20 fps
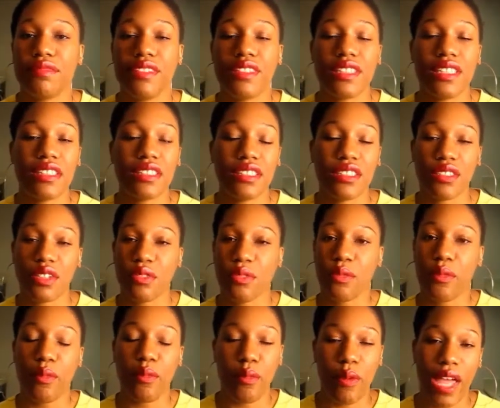just
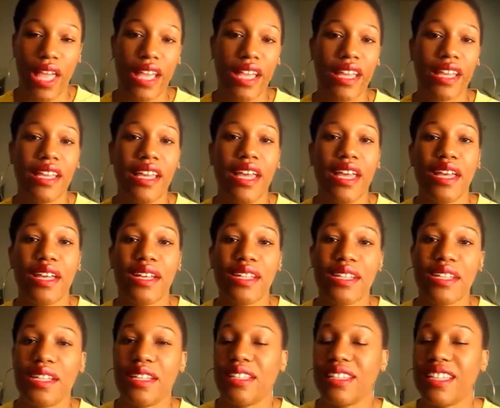wait,
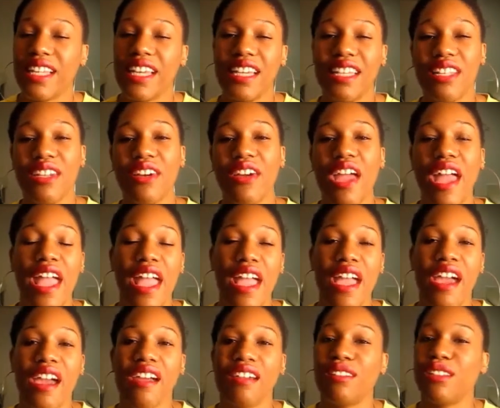let your
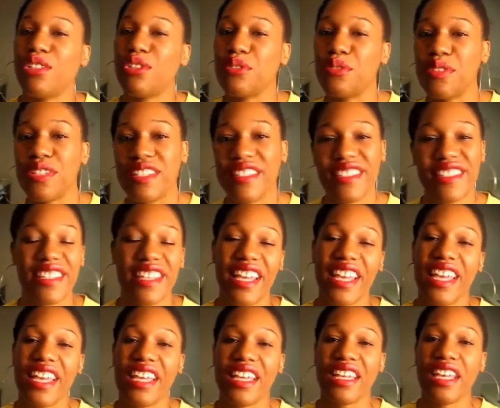hair do its
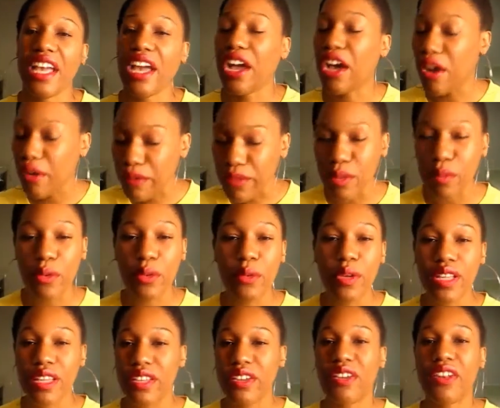thing, get comfortable
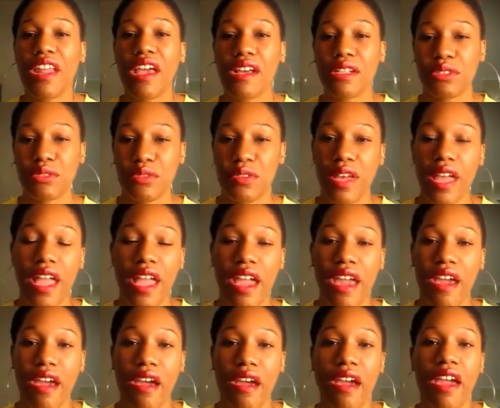with your natural
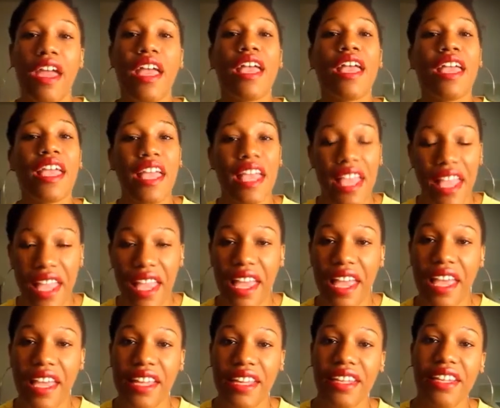hair,
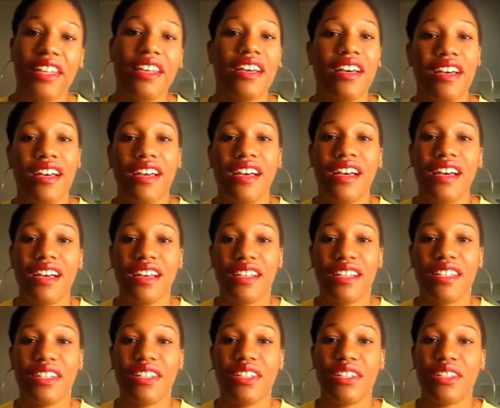and
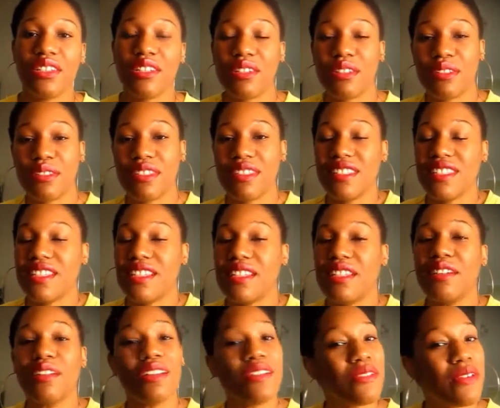you'll
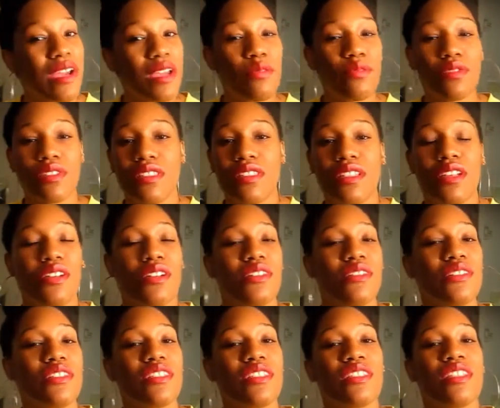see great
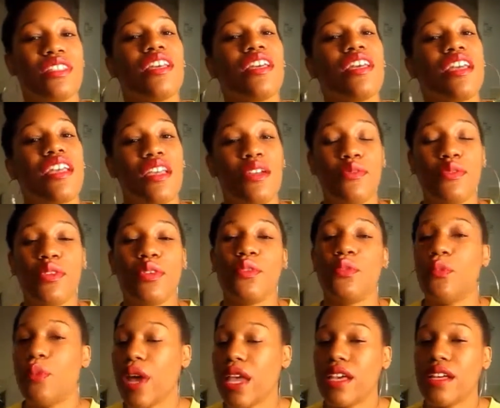results if you
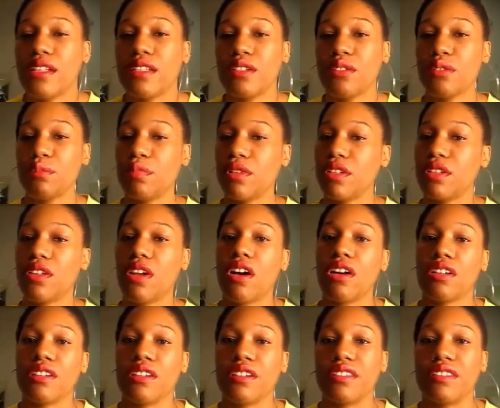wait a little bit
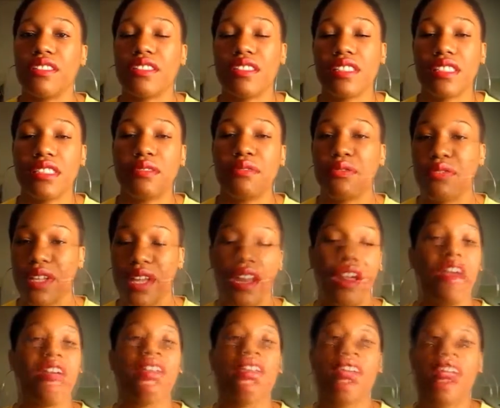longer to flat
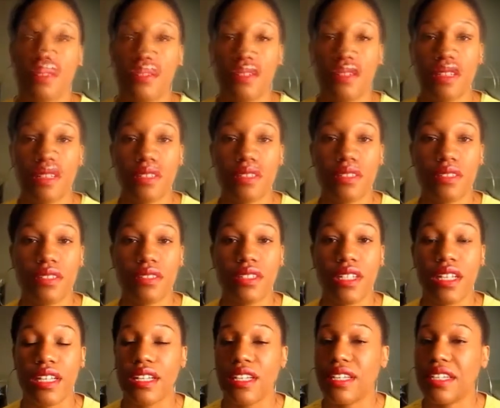iron your hair. Coconut oil
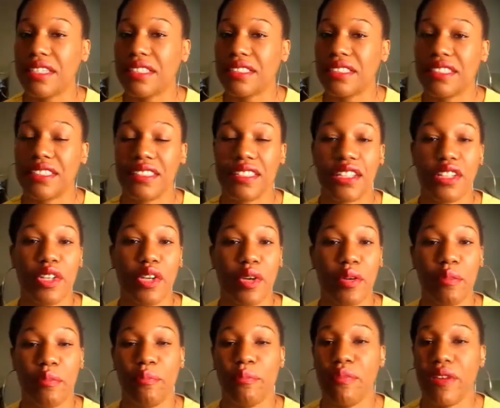is
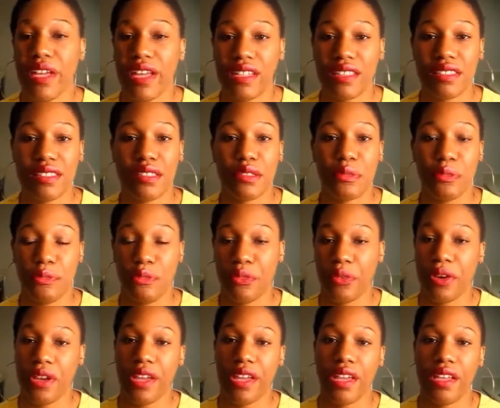your best
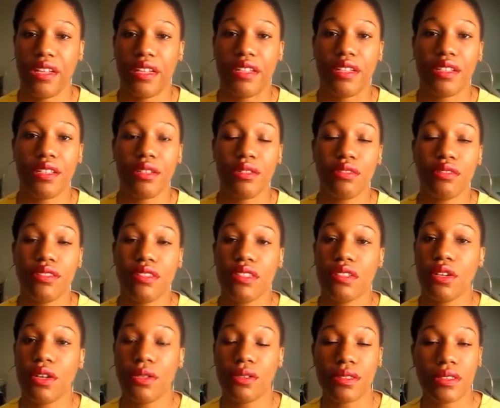friend. Using
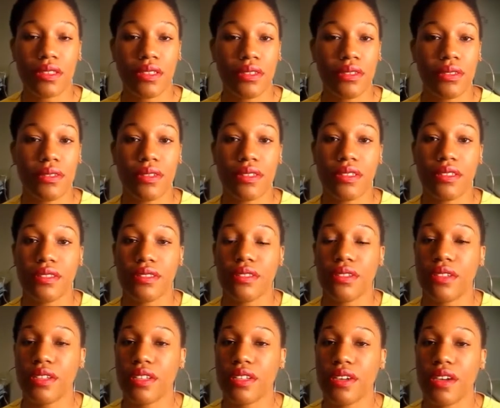coconut oil
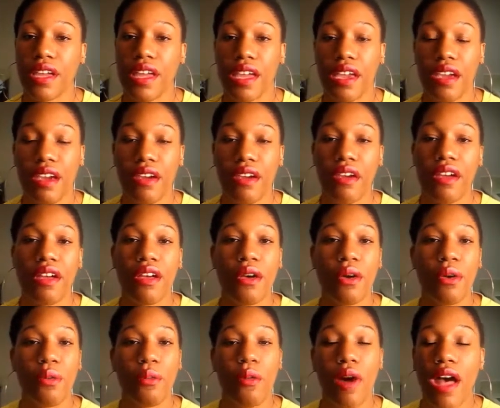on your hair
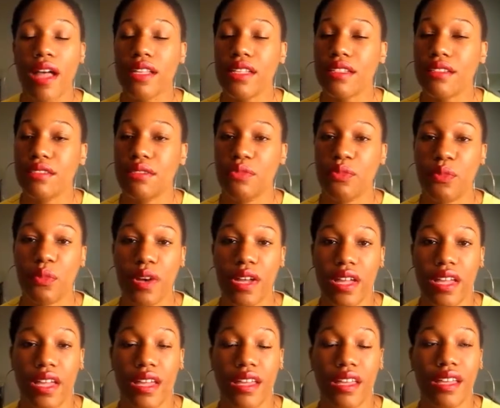while it's
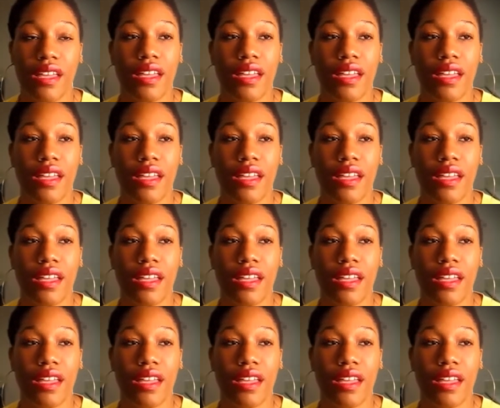wet,